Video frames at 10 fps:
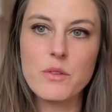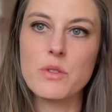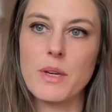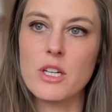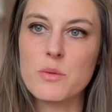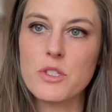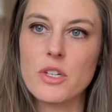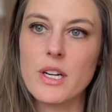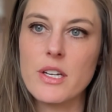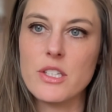So here's what
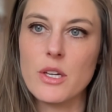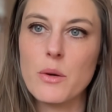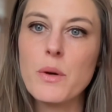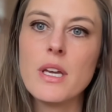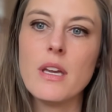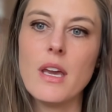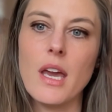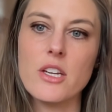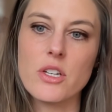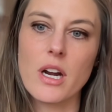you're going to do
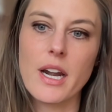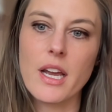is you're going